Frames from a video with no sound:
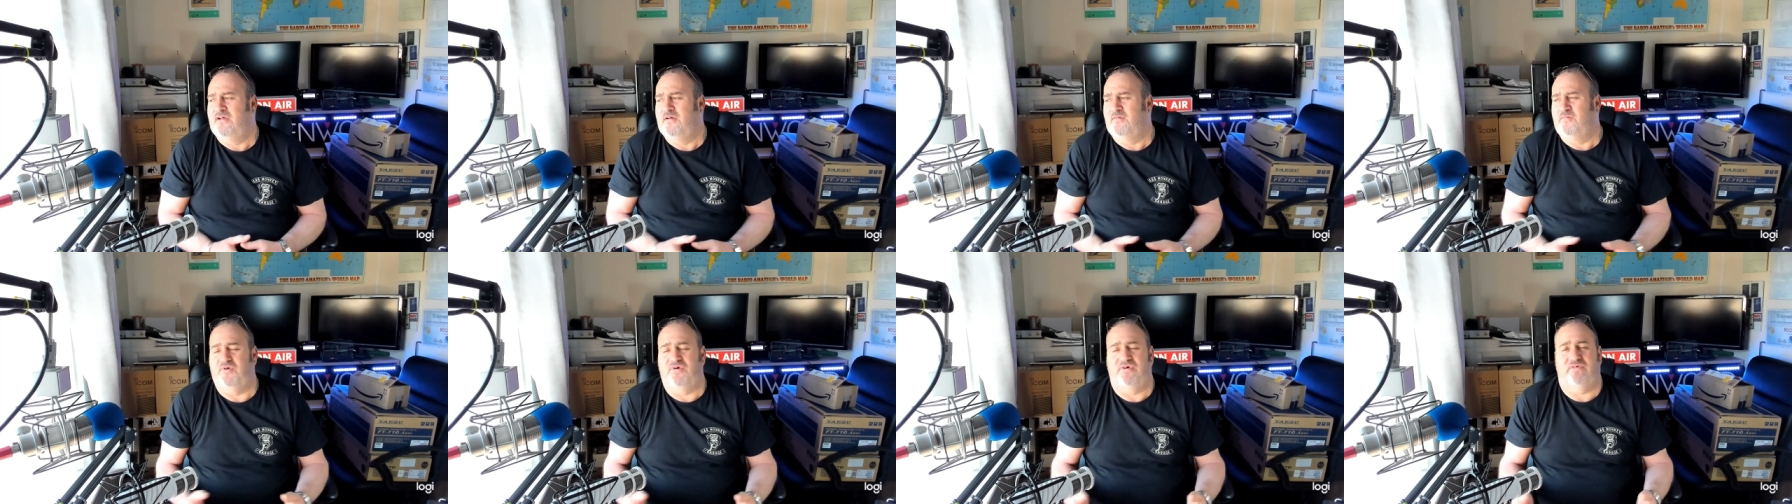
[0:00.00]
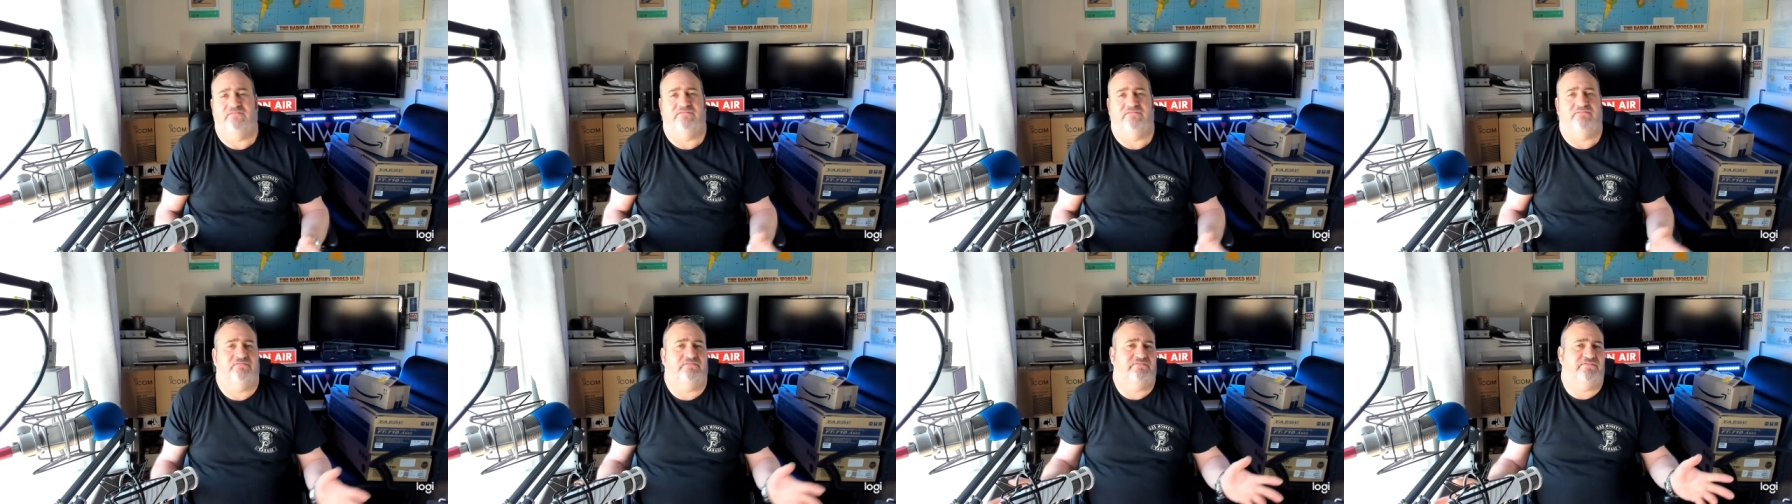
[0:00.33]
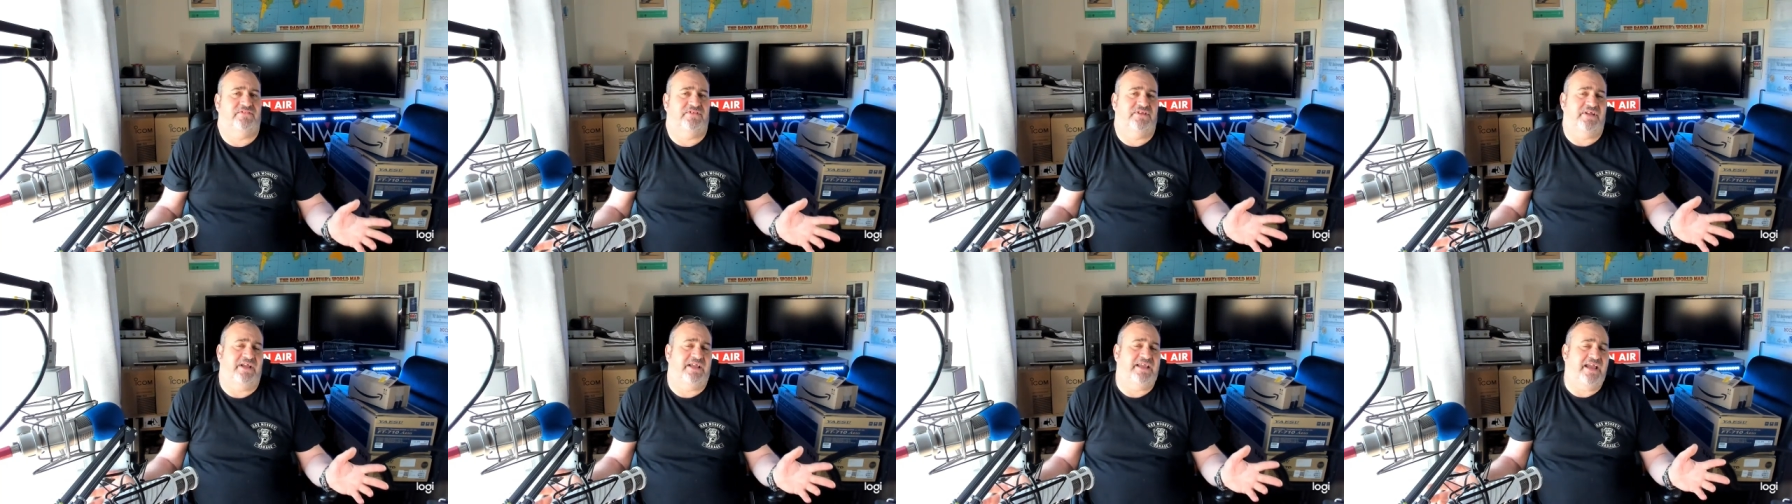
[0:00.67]
But
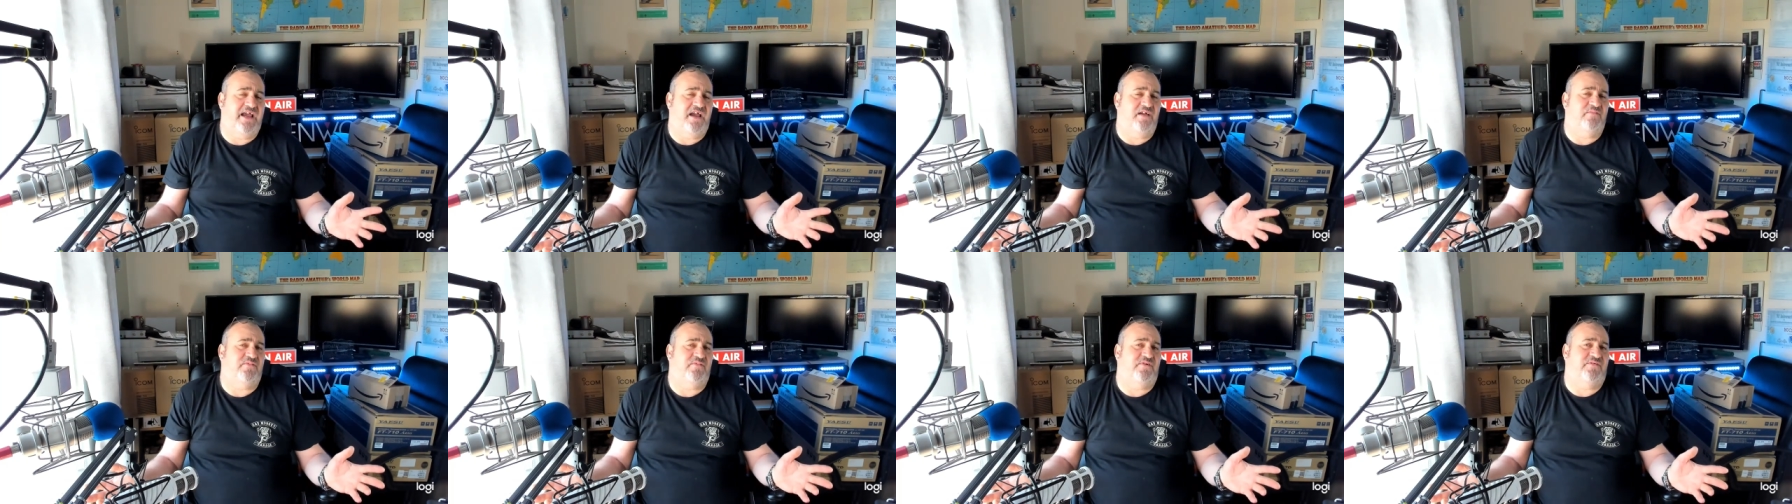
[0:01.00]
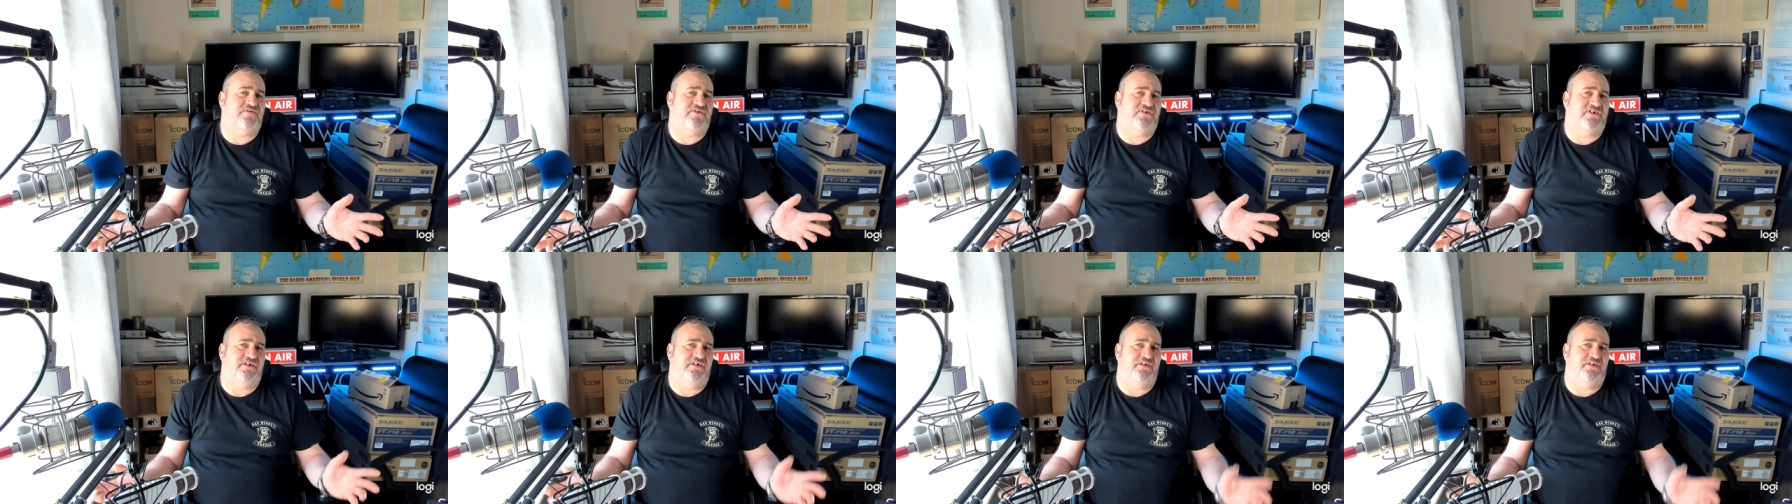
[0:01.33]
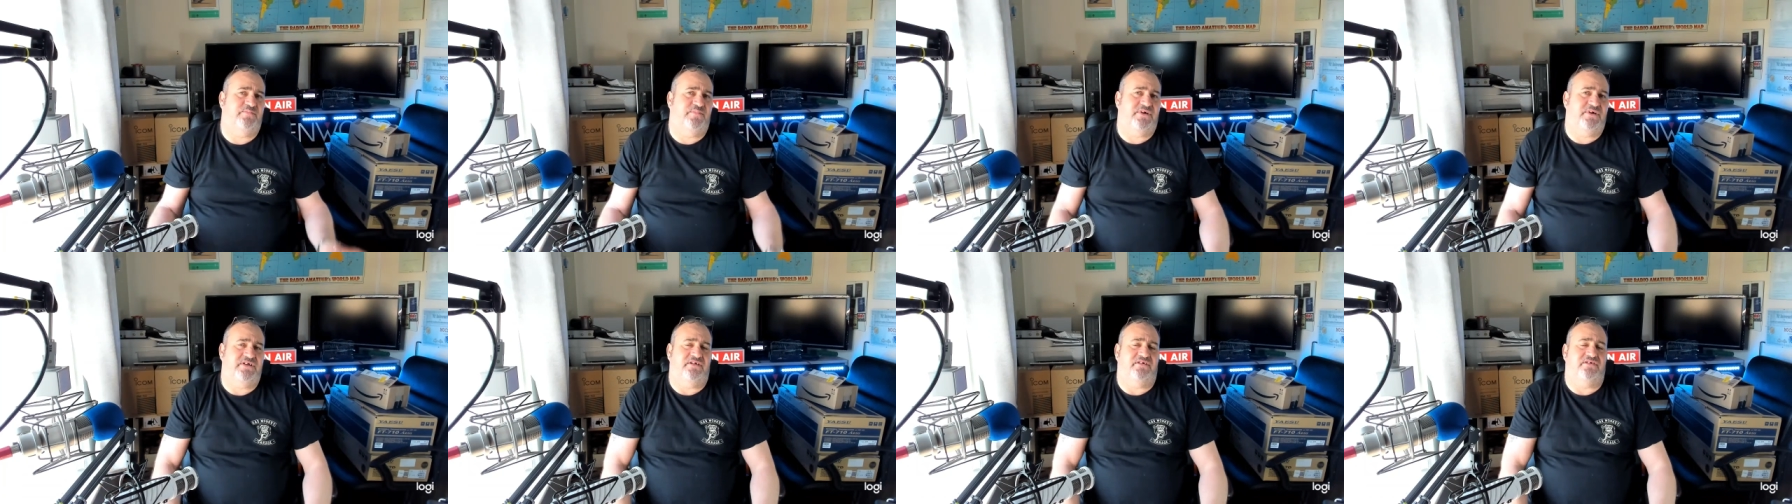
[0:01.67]
they came off
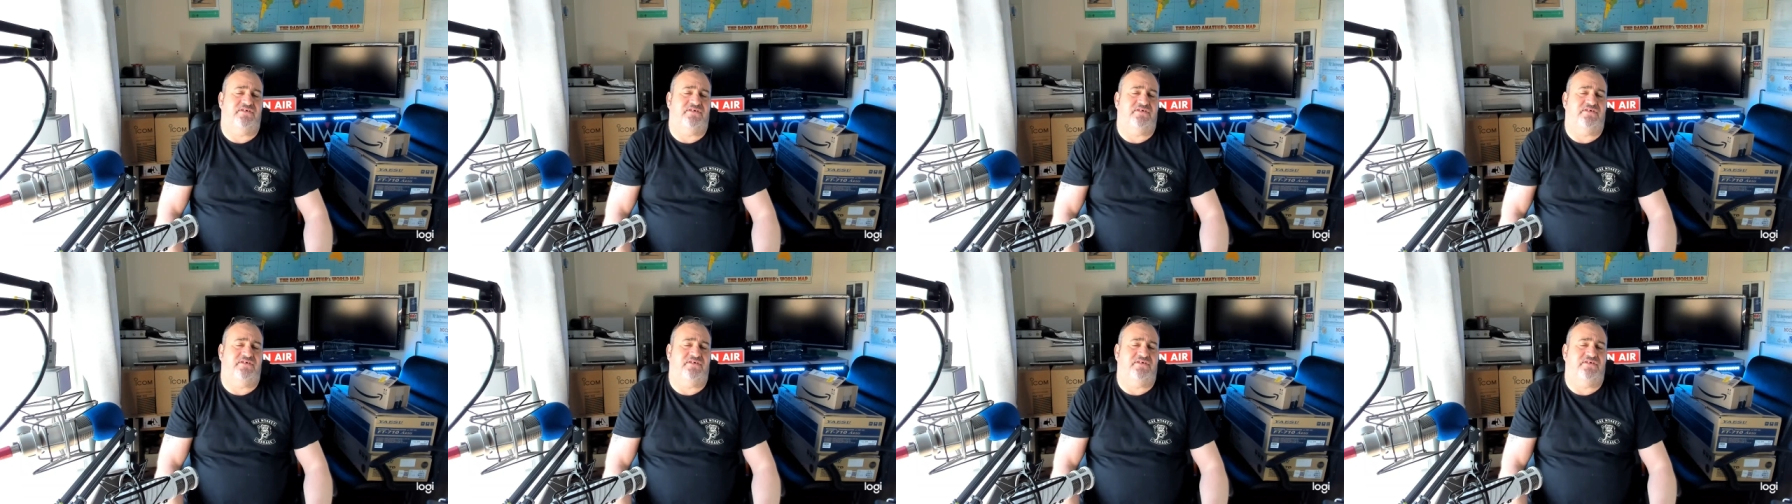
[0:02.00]
CB,